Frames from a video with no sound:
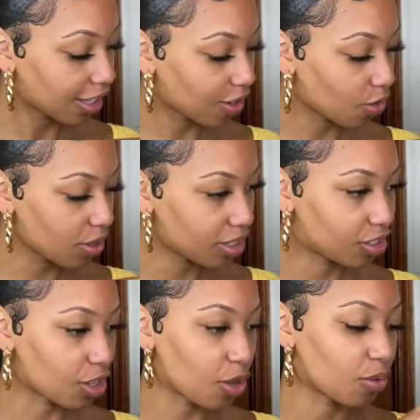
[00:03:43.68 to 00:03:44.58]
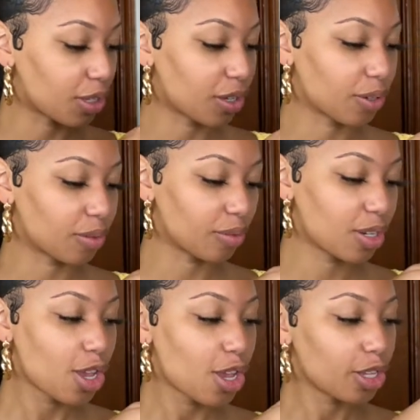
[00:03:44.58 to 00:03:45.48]
Oh, it's so cute.
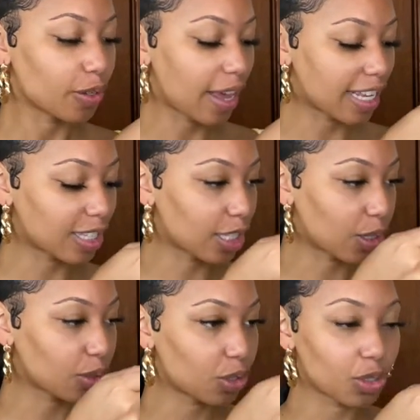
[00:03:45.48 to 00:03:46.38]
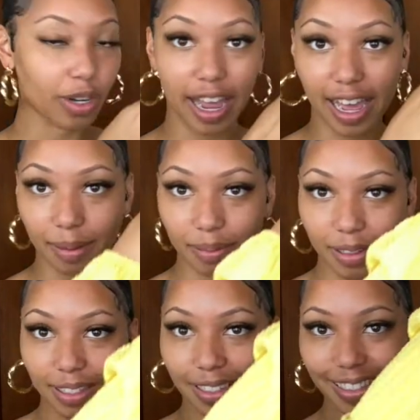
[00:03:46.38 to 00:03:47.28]
So it has little
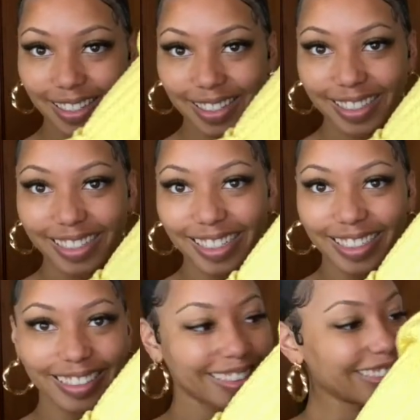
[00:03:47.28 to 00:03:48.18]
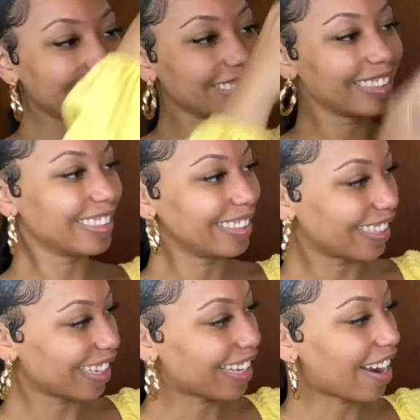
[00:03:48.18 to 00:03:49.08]
straps. Ooh, you
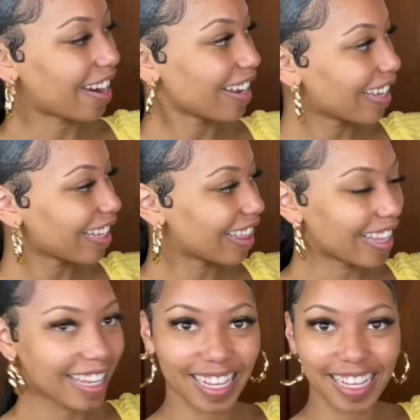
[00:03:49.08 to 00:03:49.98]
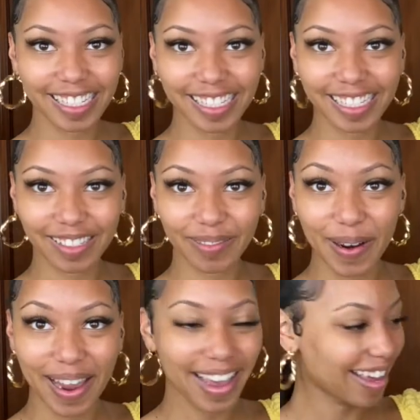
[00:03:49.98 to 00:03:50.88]
can carry it like this,
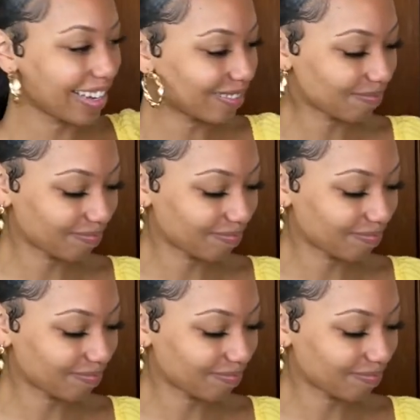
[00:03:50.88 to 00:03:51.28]
right?